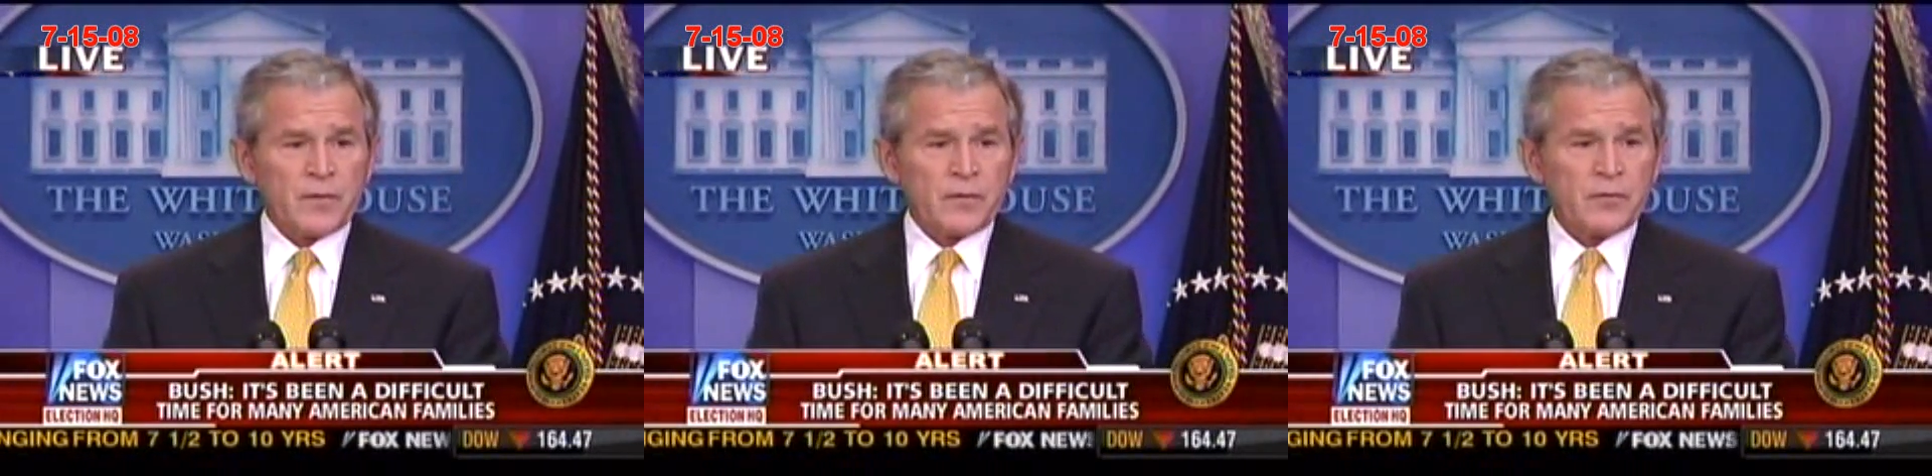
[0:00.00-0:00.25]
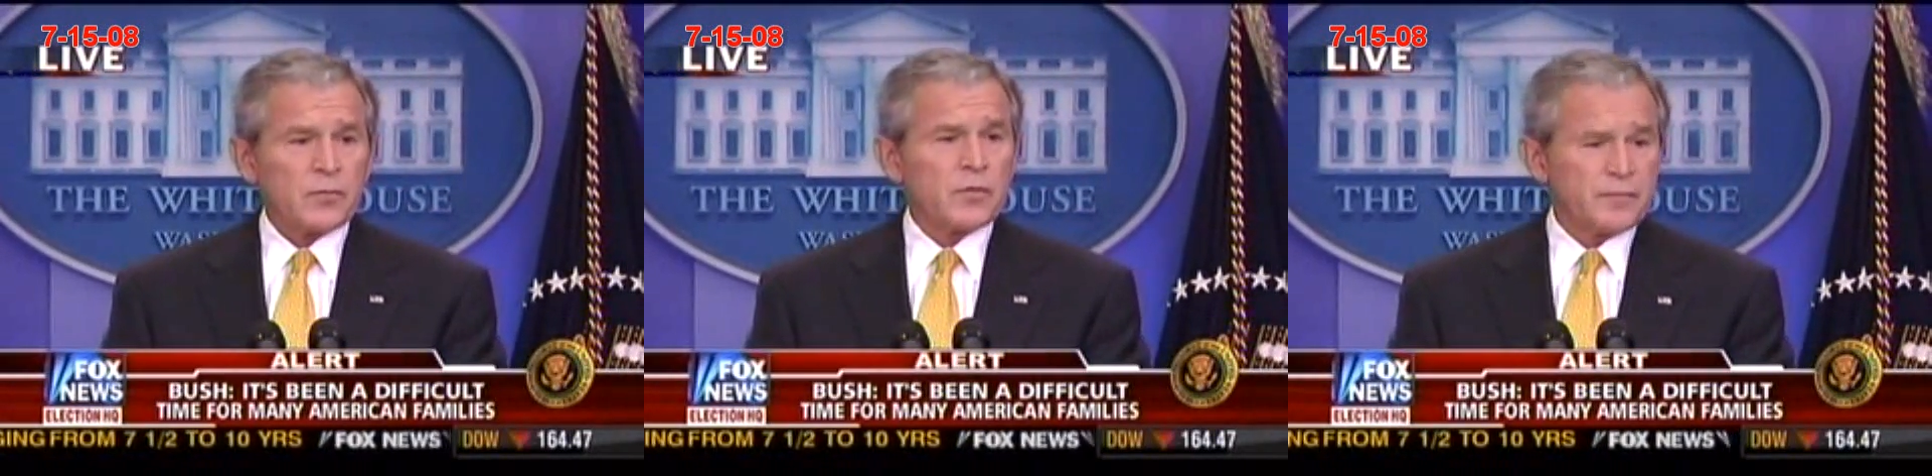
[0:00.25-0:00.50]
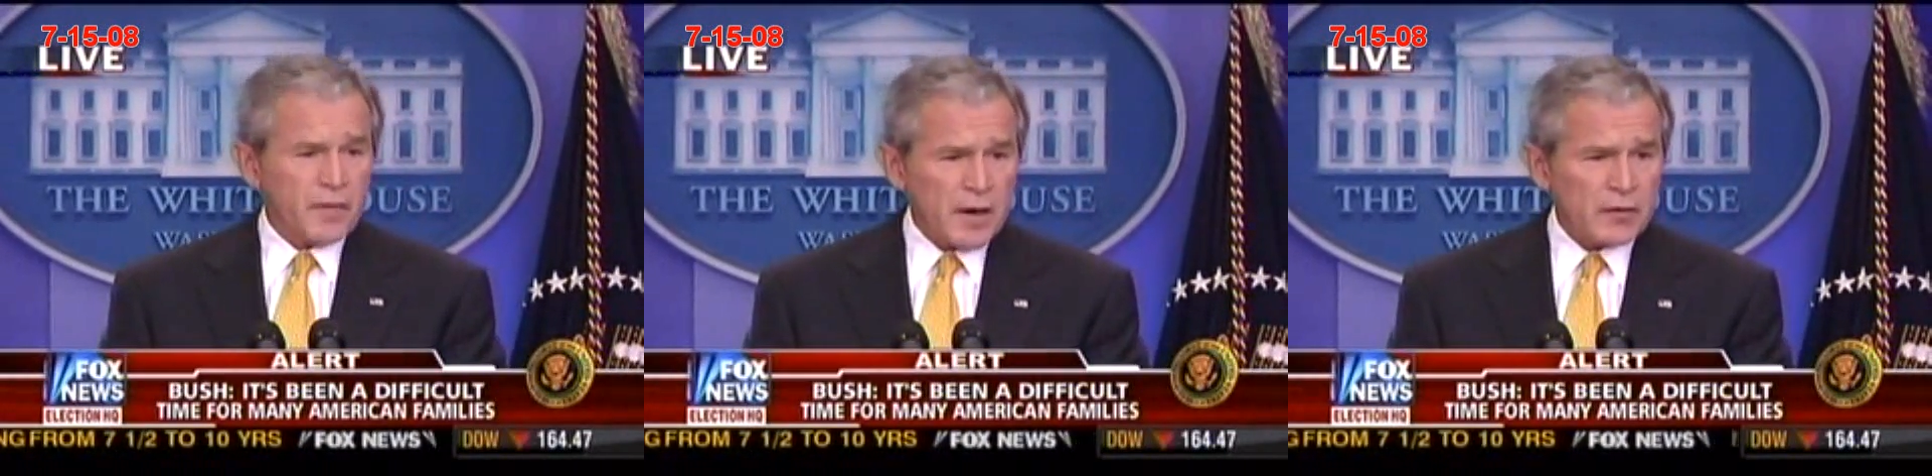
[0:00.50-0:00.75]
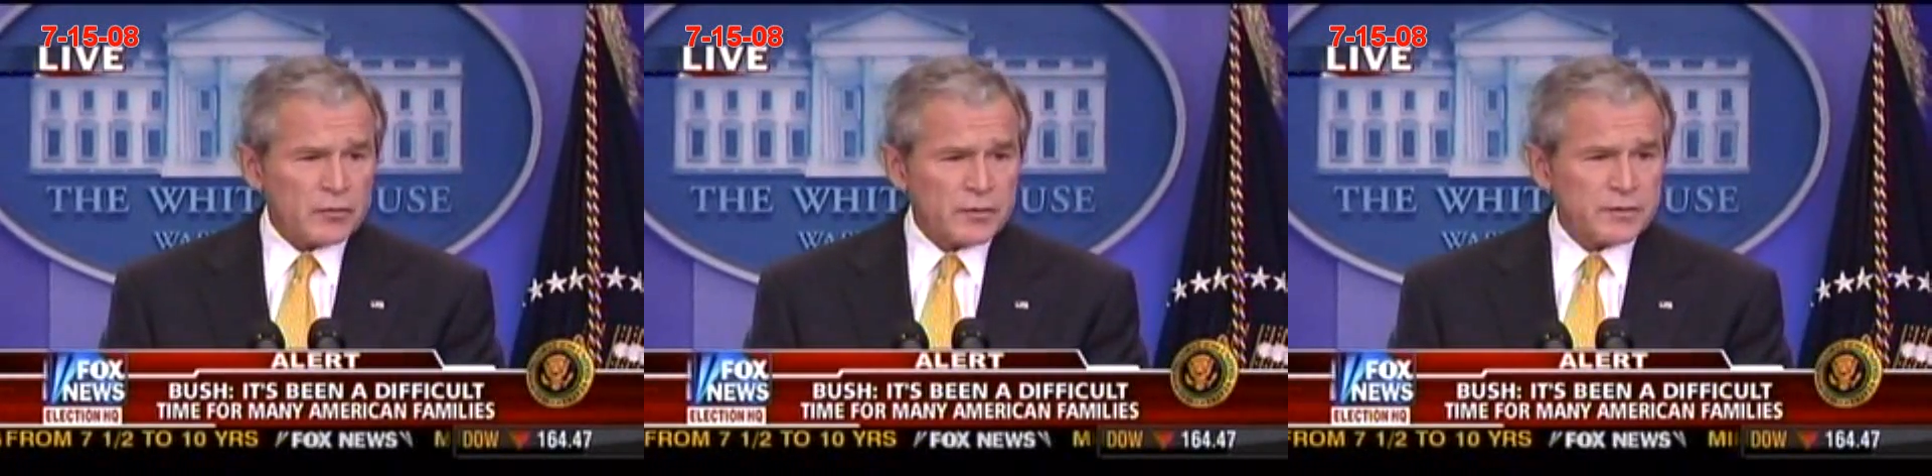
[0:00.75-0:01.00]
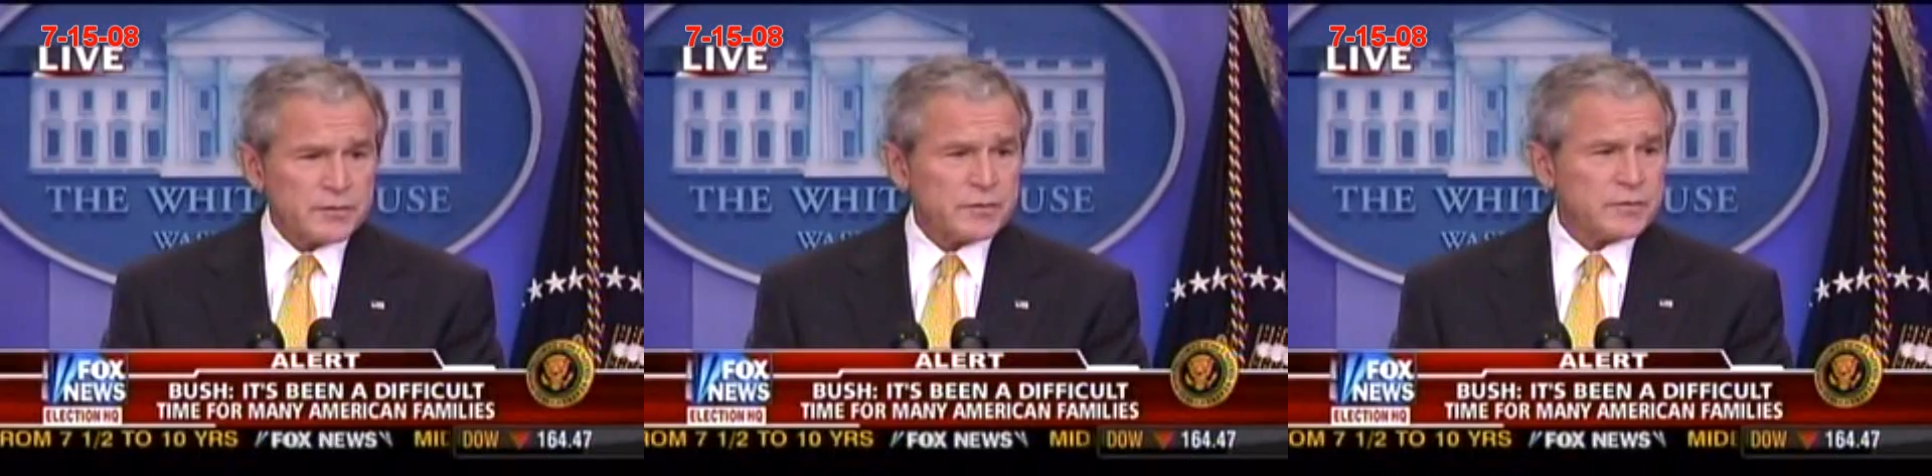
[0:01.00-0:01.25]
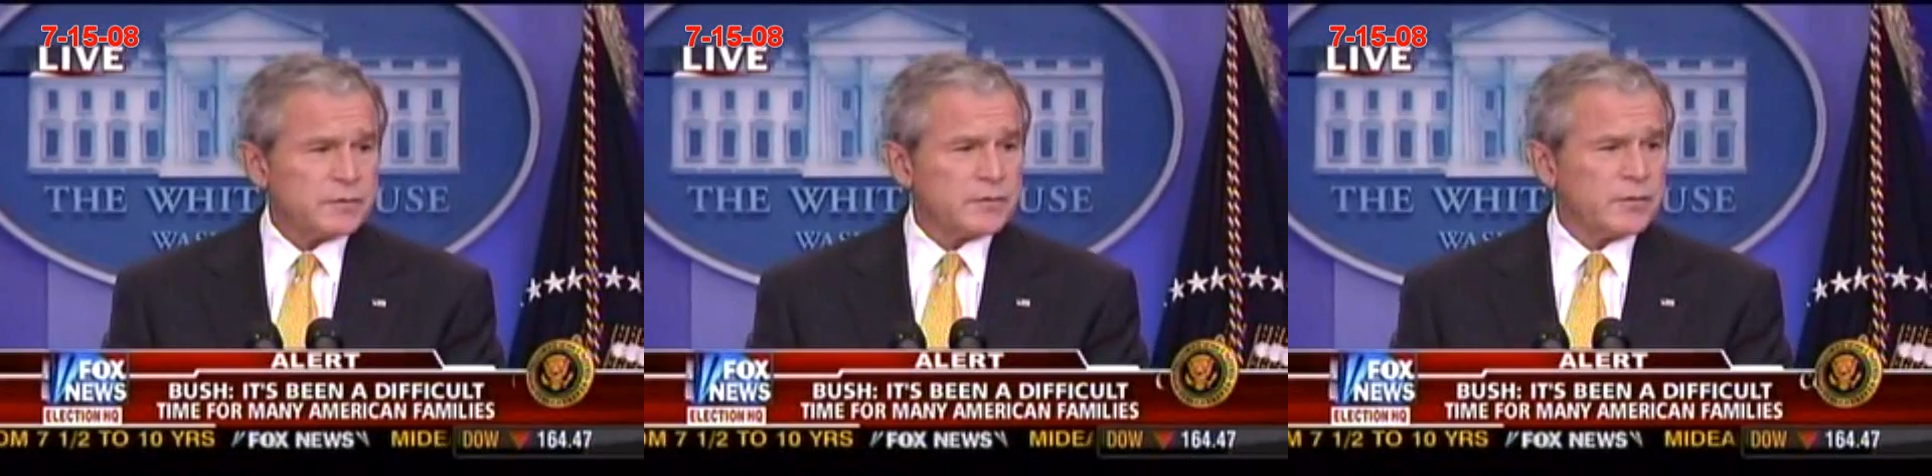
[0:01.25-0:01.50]
to the refineries
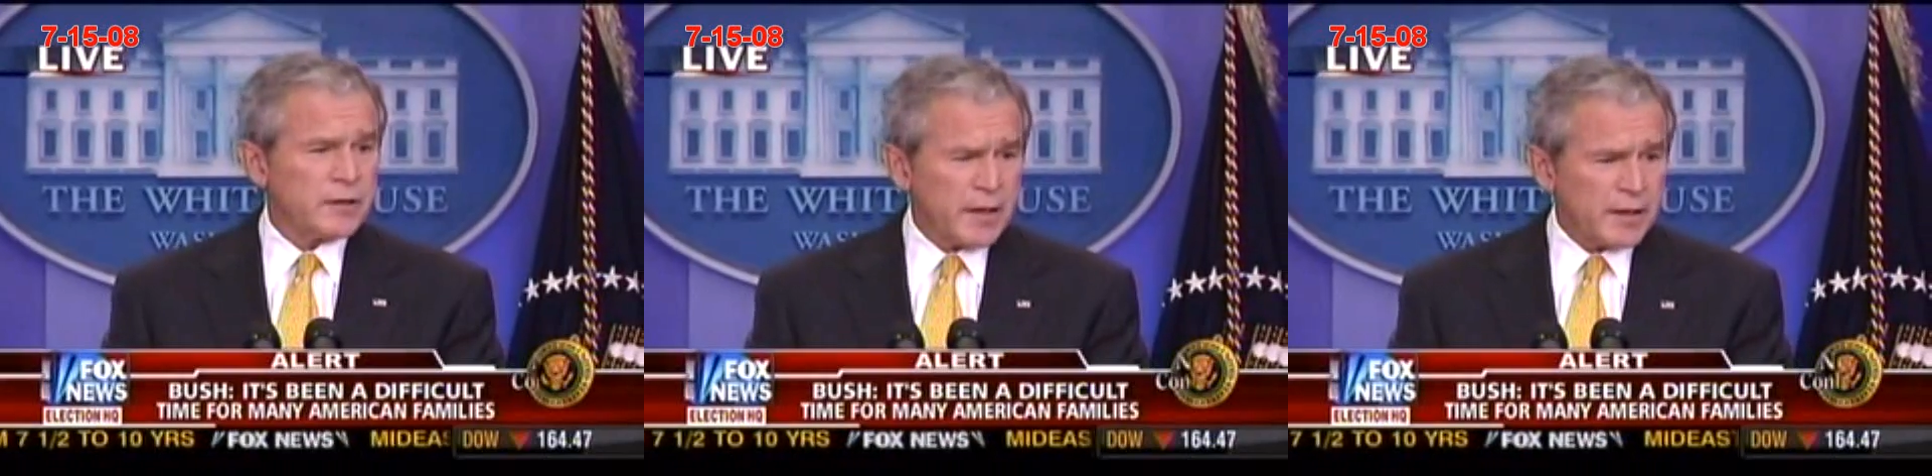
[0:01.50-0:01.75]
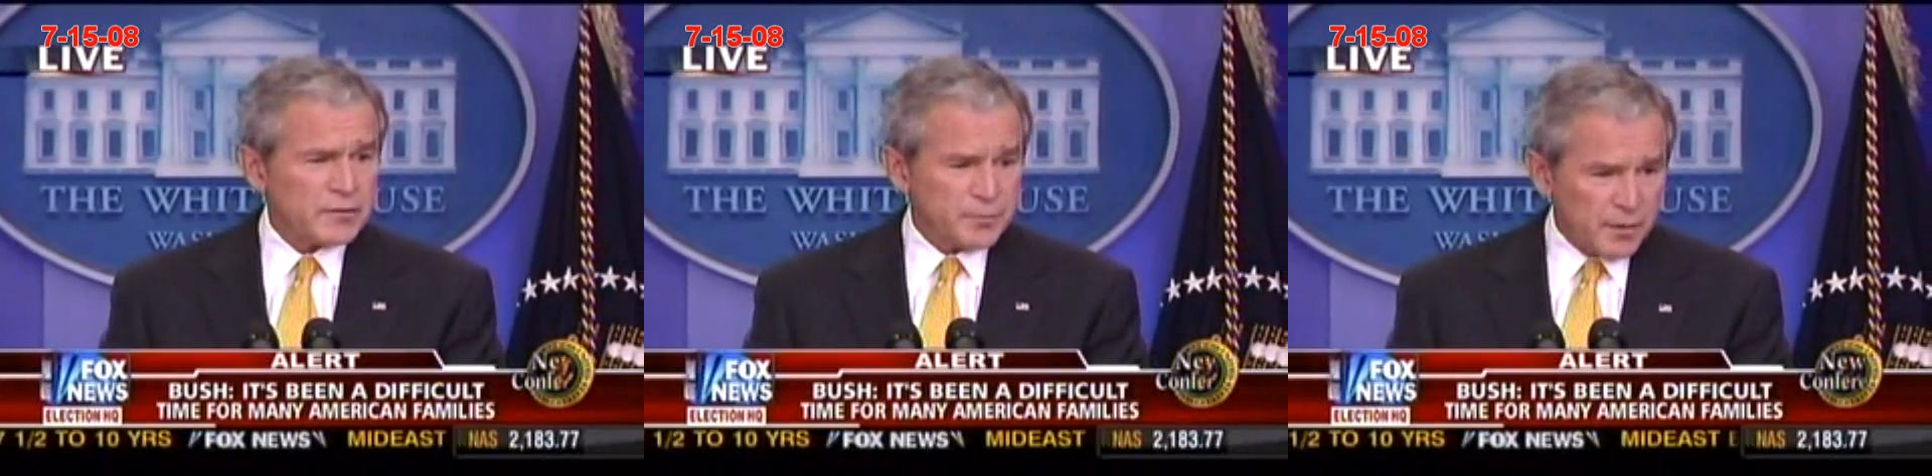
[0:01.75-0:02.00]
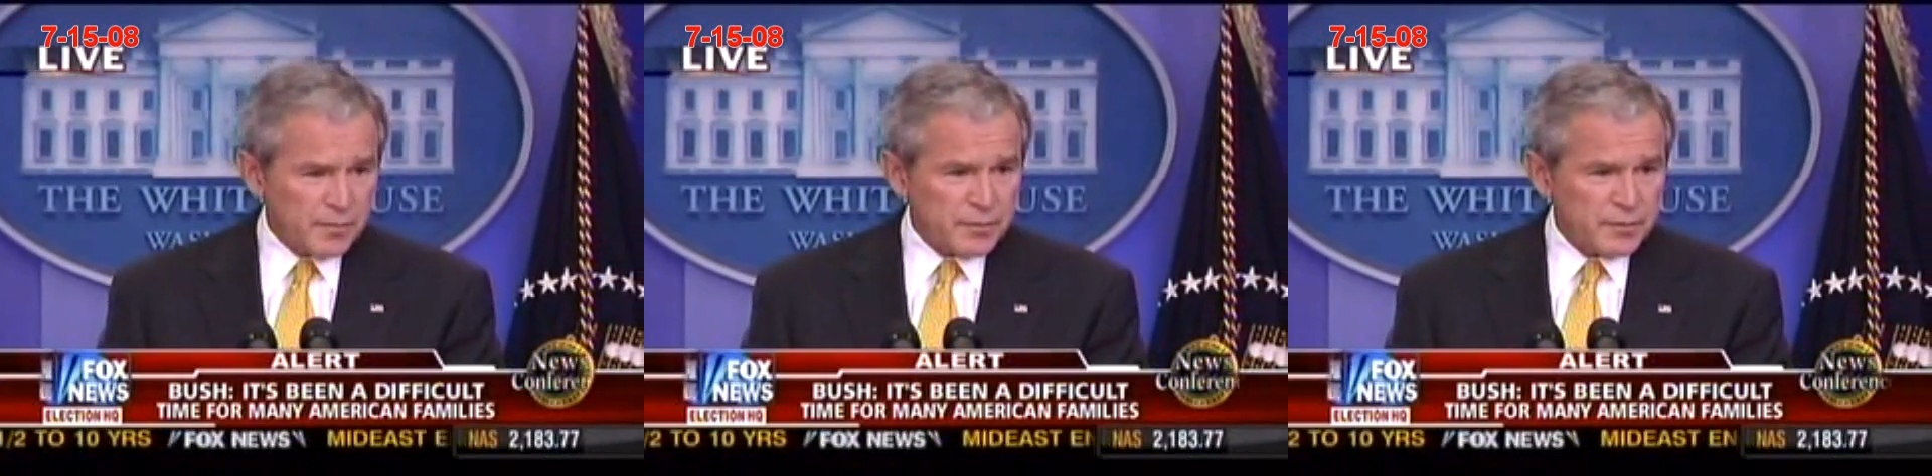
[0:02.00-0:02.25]
to the gas pump.